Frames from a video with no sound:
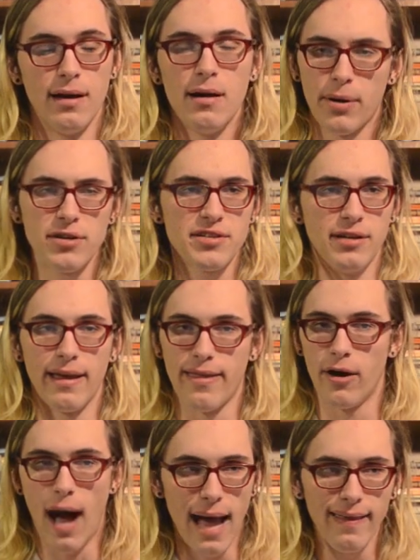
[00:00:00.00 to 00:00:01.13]
Personally,
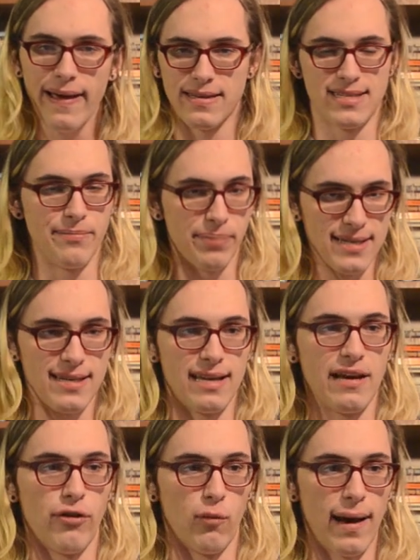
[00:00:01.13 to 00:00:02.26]
though, I like the simplicity
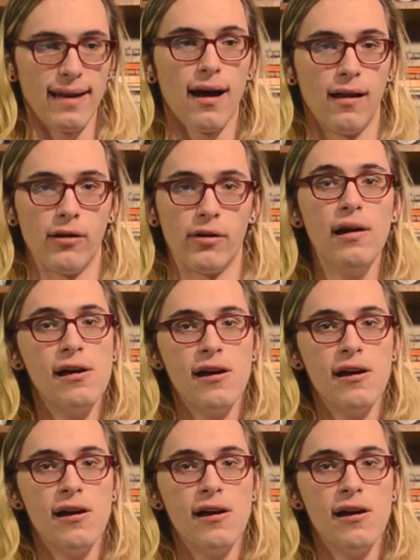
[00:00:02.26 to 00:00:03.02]
of the white color